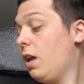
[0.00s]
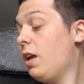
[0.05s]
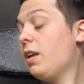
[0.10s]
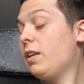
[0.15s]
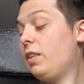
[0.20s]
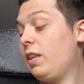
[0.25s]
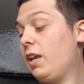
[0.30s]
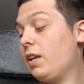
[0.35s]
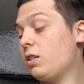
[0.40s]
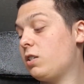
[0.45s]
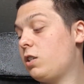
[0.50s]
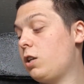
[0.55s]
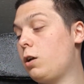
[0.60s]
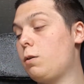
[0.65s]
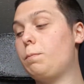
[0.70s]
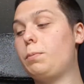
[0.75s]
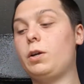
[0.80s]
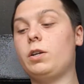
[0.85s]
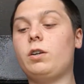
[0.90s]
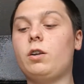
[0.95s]
Next
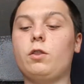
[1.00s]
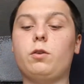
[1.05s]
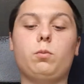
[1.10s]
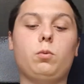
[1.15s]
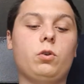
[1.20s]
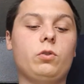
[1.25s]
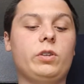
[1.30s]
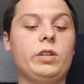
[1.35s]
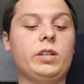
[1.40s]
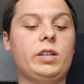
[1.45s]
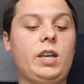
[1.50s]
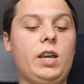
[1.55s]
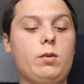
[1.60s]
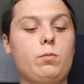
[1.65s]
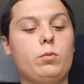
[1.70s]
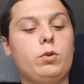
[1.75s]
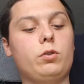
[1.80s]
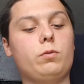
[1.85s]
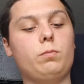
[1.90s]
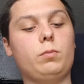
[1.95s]
up, another one that came
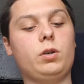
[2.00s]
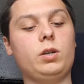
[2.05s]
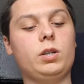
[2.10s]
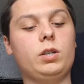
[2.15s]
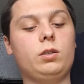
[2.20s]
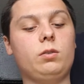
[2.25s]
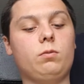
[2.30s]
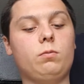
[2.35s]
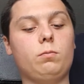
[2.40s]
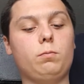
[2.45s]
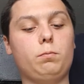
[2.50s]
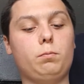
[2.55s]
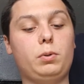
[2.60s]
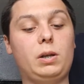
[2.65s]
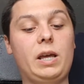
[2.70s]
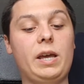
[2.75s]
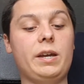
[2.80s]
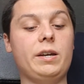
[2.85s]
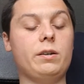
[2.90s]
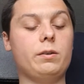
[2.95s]
with my
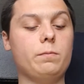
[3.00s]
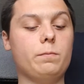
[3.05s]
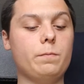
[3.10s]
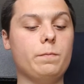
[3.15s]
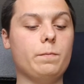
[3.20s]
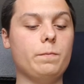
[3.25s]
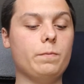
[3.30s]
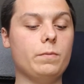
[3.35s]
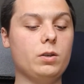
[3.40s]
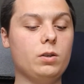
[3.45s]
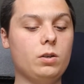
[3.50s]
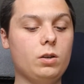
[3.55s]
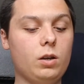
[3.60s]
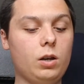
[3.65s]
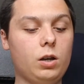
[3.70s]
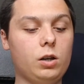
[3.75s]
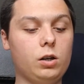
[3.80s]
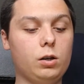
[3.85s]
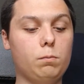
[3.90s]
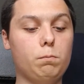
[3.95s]
player.
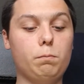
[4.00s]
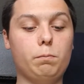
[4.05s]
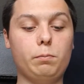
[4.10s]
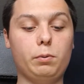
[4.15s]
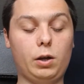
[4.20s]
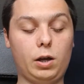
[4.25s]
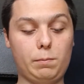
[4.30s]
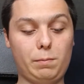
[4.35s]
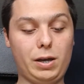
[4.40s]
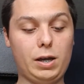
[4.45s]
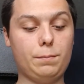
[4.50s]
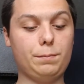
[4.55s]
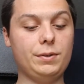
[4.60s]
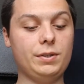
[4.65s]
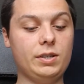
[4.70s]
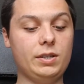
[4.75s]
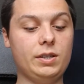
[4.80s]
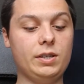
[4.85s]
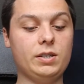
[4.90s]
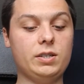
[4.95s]
But I'm happy
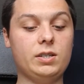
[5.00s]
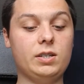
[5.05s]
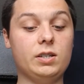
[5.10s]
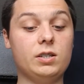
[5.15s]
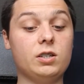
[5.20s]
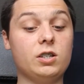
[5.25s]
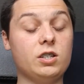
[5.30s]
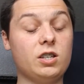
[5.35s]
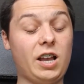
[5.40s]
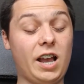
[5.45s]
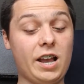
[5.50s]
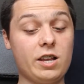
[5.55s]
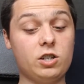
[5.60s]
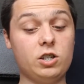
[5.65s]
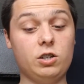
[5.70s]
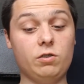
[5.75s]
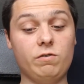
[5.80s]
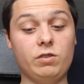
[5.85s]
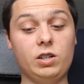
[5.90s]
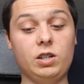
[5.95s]
that this did, because I
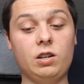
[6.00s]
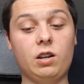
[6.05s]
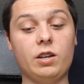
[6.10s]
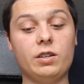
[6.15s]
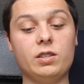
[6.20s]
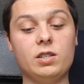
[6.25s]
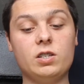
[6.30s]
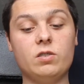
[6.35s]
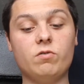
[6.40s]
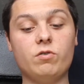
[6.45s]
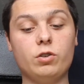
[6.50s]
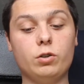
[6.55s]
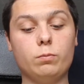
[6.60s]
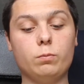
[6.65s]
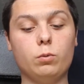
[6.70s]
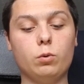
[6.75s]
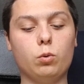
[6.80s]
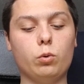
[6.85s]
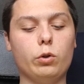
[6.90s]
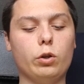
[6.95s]
actually really like this film.
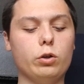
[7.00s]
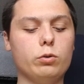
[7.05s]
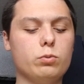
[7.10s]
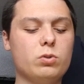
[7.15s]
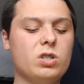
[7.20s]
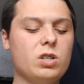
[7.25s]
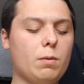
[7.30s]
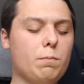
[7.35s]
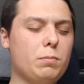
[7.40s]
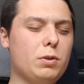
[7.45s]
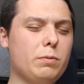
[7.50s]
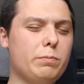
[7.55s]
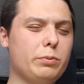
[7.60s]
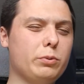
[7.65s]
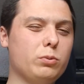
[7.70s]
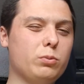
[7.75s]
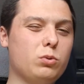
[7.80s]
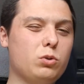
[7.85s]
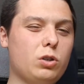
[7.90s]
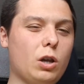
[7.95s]
Although some
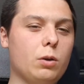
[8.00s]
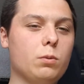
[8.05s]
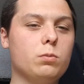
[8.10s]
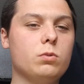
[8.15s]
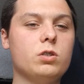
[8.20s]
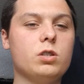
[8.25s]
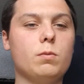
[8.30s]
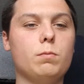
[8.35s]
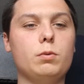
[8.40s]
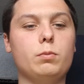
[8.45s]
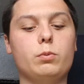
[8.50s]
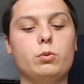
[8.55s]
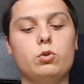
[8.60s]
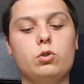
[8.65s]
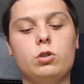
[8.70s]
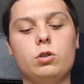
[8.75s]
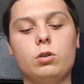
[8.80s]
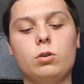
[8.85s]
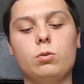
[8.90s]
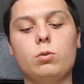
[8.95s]
people don't, some people
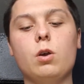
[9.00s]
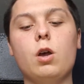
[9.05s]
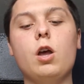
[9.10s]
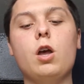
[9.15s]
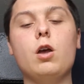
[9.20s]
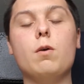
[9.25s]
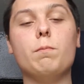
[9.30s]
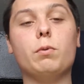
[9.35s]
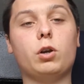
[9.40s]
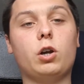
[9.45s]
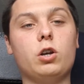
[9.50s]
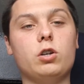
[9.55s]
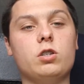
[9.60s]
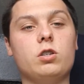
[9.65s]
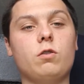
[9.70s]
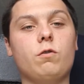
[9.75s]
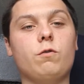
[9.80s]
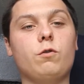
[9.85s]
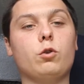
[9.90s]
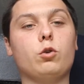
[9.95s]
do, because
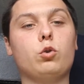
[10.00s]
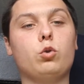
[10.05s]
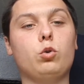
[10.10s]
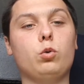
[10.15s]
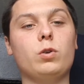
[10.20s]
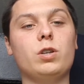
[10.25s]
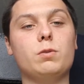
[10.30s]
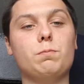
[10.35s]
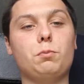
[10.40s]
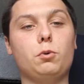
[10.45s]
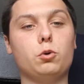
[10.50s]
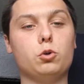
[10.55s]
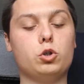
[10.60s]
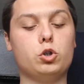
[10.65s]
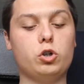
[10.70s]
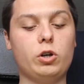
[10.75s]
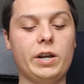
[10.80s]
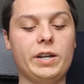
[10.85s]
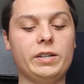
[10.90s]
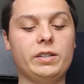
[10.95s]
of who is
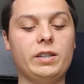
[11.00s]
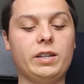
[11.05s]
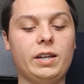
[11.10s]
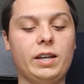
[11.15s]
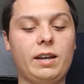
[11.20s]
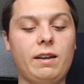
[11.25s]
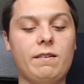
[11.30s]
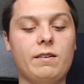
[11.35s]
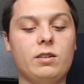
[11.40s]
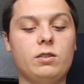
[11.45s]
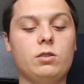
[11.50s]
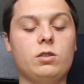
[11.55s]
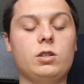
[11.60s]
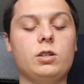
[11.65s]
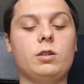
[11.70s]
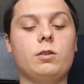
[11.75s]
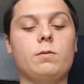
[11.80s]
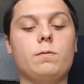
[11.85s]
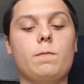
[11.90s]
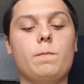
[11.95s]
portraying the
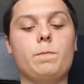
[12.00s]
character.